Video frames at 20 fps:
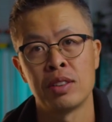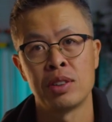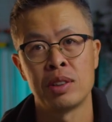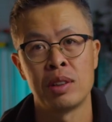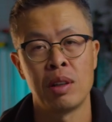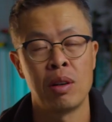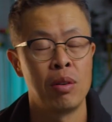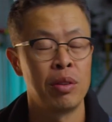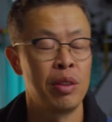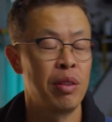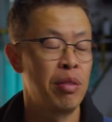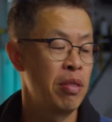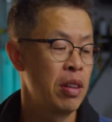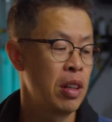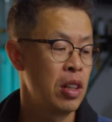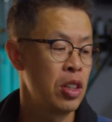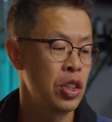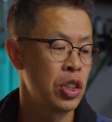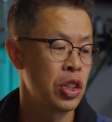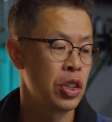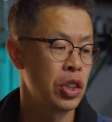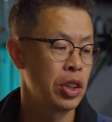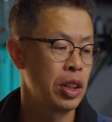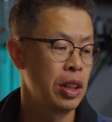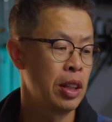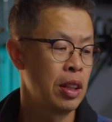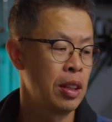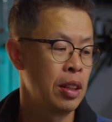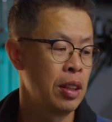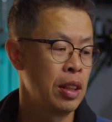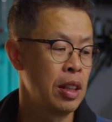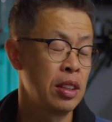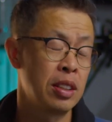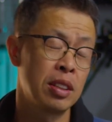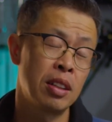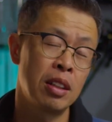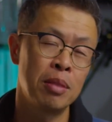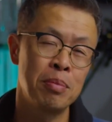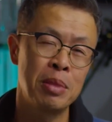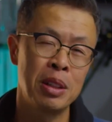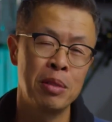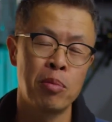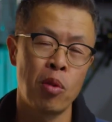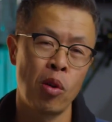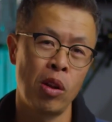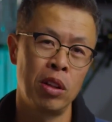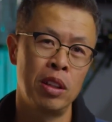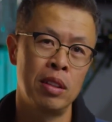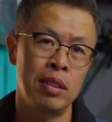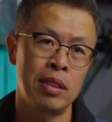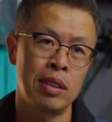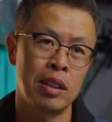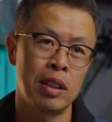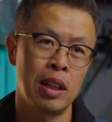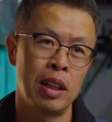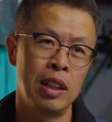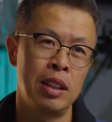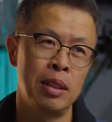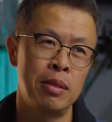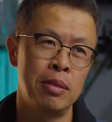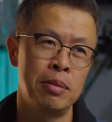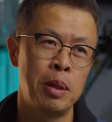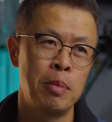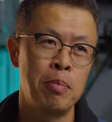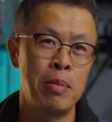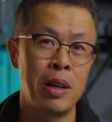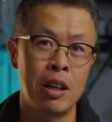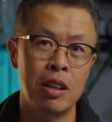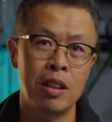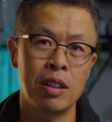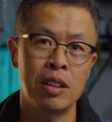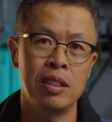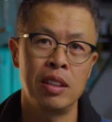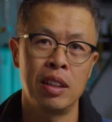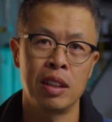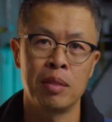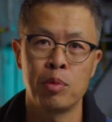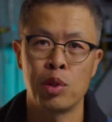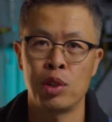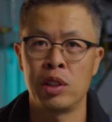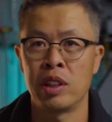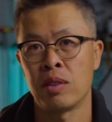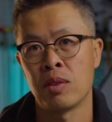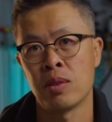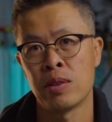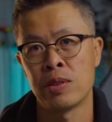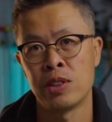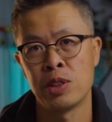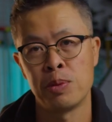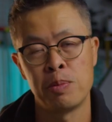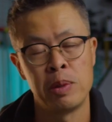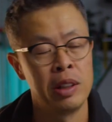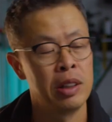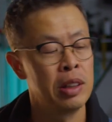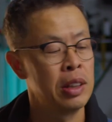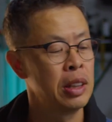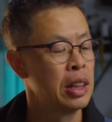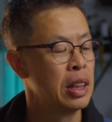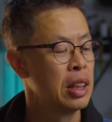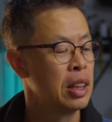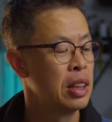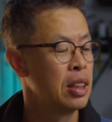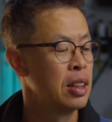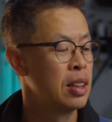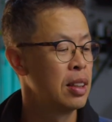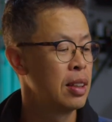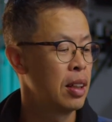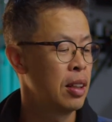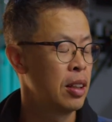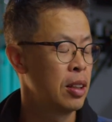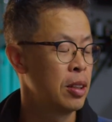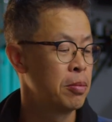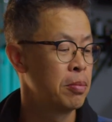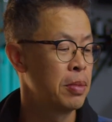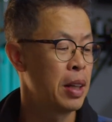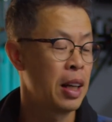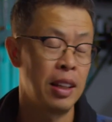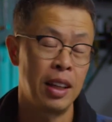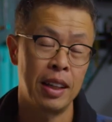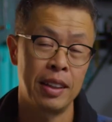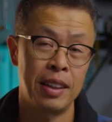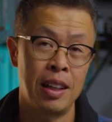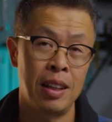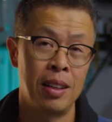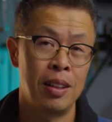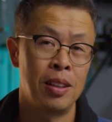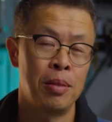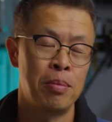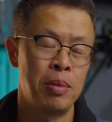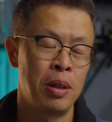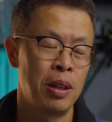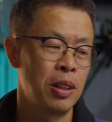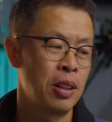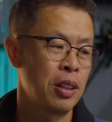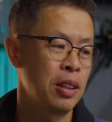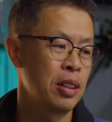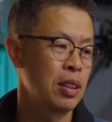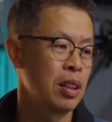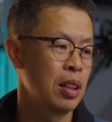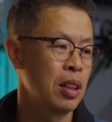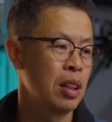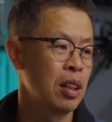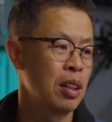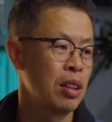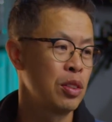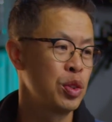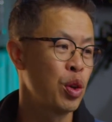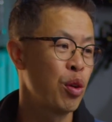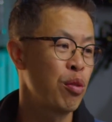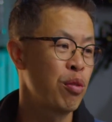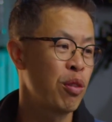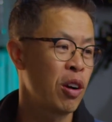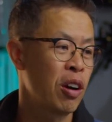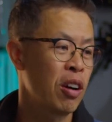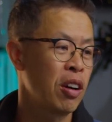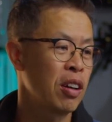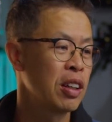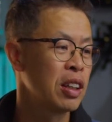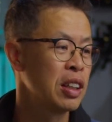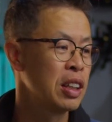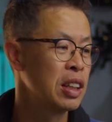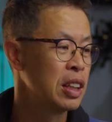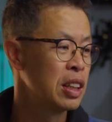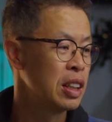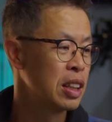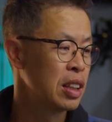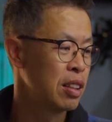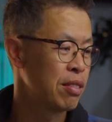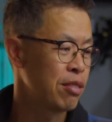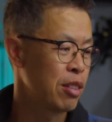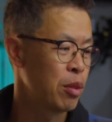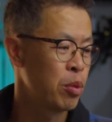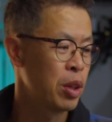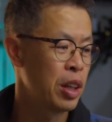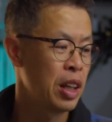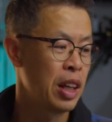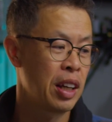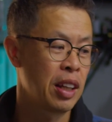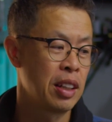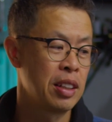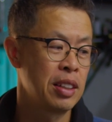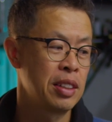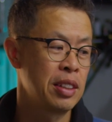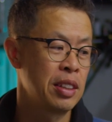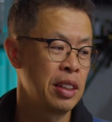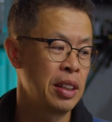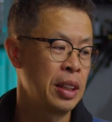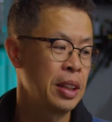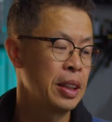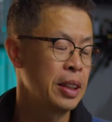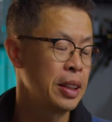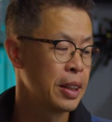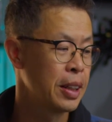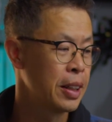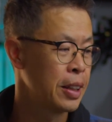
So the finish is going to be a little bit better, like more like orange peel. I like that a lot better so far from what I can see.